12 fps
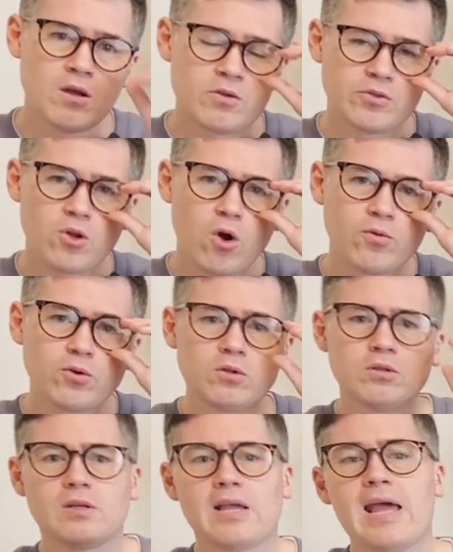The
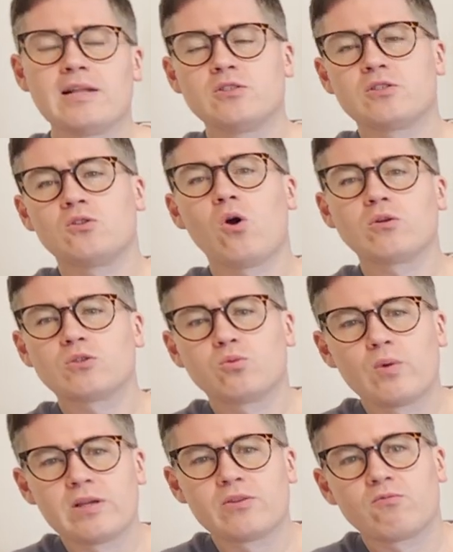novel ends not with